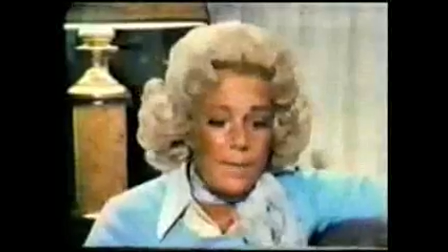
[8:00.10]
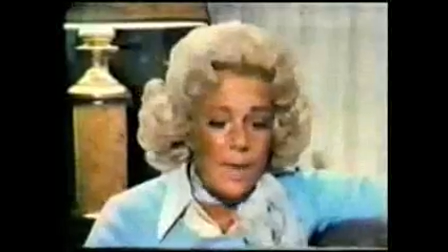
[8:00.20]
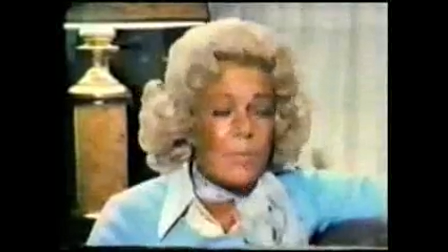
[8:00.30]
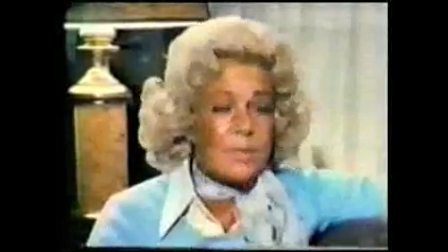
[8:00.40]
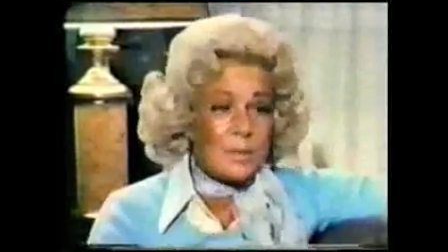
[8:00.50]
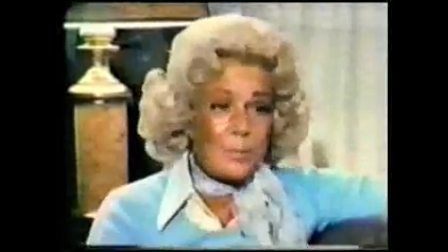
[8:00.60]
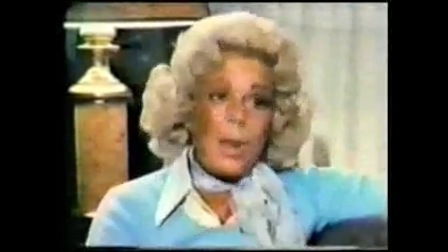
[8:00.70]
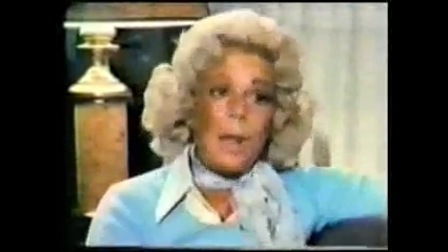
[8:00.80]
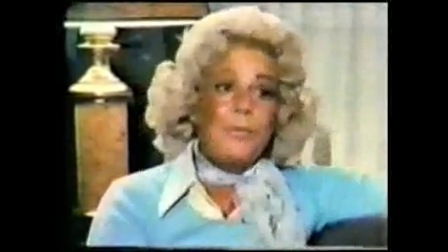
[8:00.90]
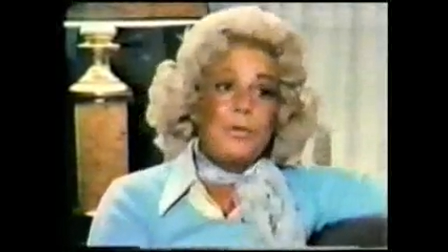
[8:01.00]
that was a
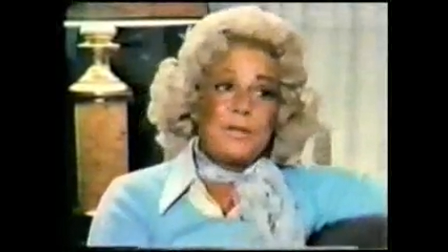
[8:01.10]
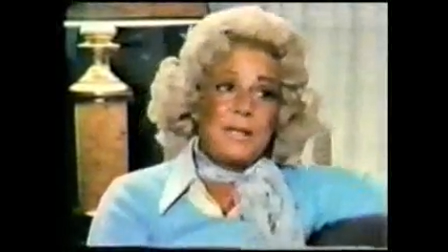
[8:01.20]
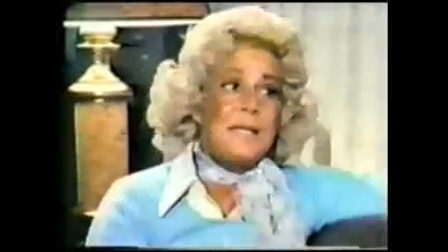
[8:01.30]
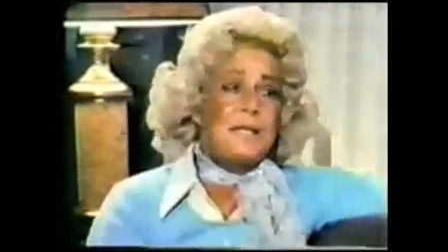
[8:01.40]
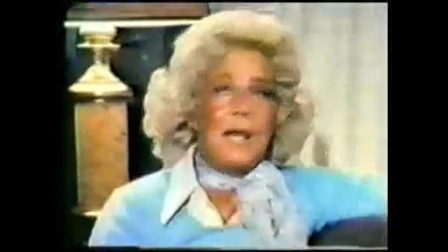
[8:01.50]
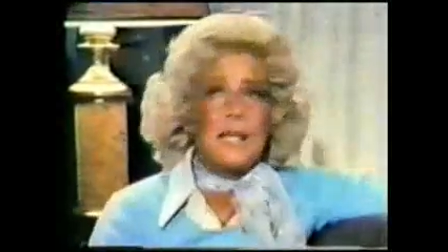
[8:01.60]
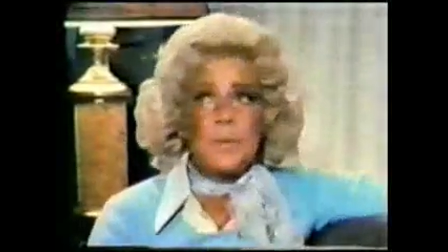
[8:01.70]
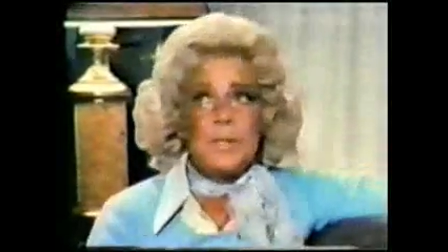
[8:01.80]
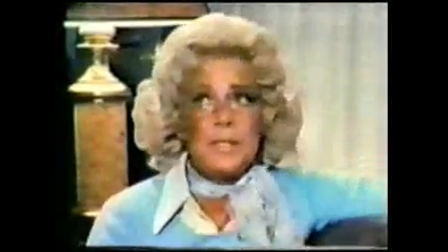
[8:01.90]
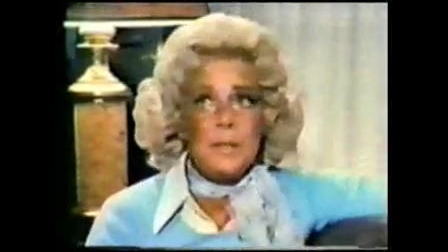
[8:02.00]
problem too. Is each husband
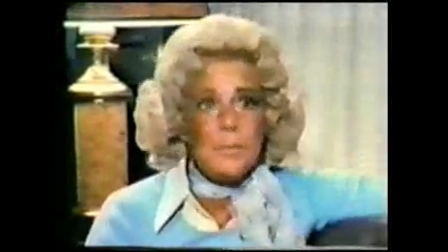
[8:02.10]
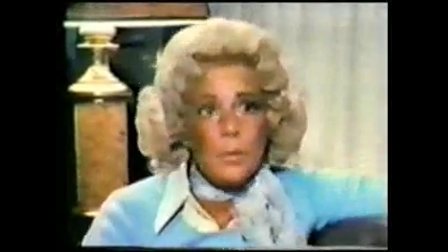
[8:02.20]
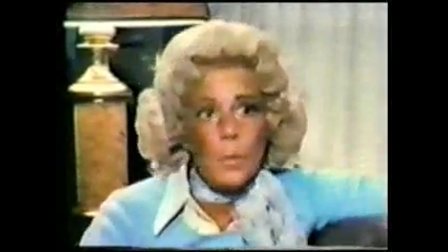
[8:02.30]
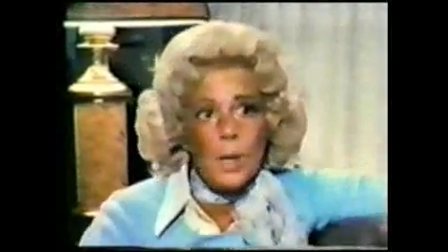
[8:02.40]
seemed to want